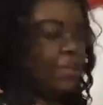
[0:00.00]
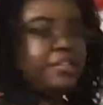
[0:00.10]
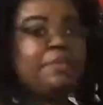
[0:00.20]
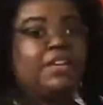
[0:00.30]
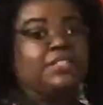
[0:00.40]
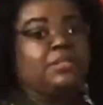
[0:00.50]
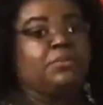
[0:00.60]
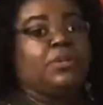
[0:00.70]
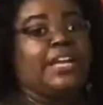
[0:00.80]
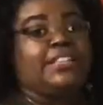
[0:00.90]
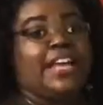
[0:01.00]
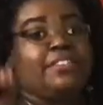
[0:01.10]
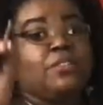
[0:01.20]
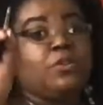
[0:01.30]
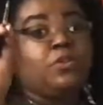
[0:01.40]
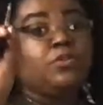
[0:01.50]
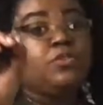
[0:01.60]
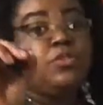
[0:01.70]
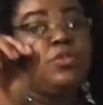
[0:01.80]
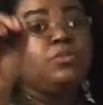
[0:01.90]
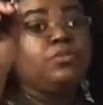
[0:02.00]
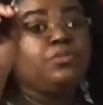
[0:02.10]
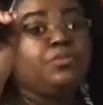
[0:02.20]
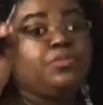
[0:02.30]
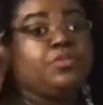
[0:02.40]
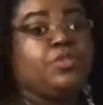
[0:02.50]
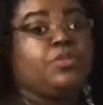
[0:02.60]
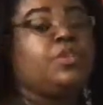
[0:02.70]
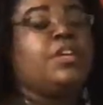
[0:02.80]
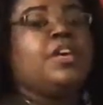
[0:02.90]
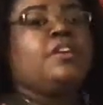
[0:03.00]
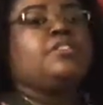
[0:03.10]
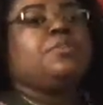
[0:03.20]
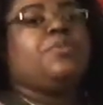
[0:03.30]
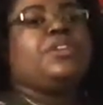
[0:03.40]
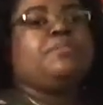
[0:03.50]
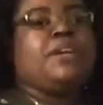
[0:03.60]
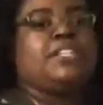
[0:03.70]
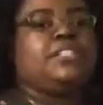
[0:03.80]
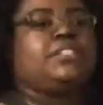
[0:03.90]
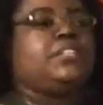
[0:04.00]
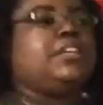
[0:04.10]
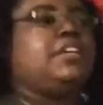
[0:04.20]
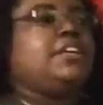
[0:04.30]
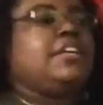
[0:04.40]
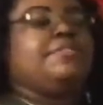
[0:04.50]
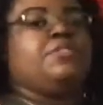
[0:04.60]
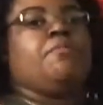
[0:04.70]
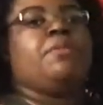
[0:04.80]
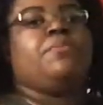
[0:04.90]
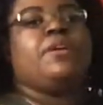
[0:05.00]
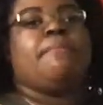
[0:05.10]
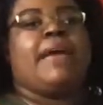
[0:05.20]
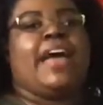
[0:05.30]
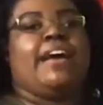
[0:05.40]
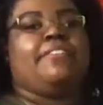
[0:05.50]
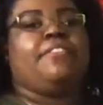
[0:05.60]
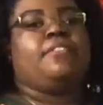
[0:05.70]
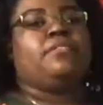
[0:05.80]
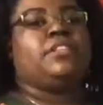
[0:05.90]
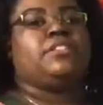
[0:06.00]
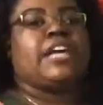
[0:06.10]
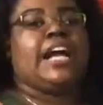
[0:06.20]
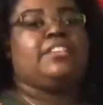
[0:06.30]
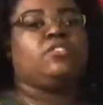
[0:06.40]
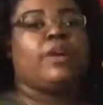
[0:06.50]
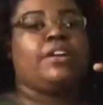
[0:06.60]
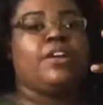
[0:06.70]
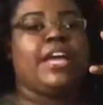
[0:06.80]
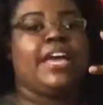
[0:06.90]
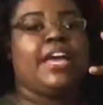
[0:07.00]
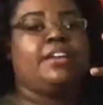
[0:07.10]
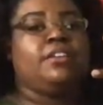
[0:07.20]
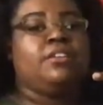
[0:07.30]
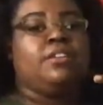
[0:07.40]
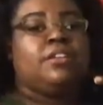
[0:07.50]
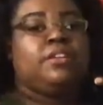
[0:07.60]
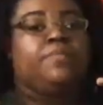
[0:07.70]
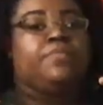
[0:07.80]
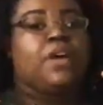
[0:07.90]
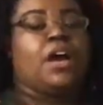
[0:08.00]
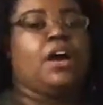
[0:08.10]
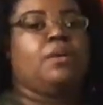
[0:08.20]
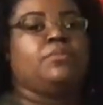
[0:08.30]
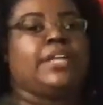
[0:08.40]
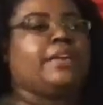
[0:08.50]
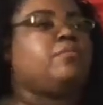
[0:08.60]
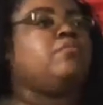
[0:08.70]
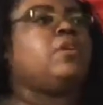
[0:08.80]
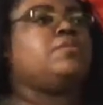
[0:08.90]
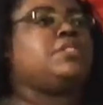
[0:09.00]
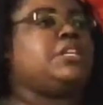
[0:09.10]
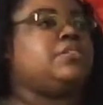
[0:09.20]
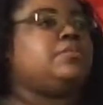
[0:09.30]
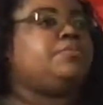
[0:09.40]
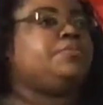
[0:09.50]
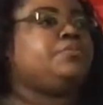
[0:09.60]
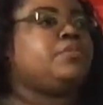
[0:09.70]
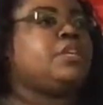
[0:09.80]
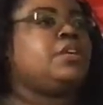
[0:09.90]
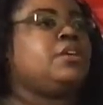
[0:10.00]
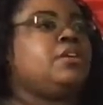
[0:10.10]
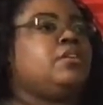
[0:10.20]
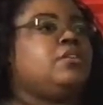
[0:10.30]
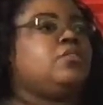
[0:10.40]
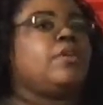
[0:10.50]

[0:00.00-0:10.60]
is make a symbol like that. So do, do. So pretty much, if you remember in math, the signs greater than, um, like, what was it? Greater than, equal to.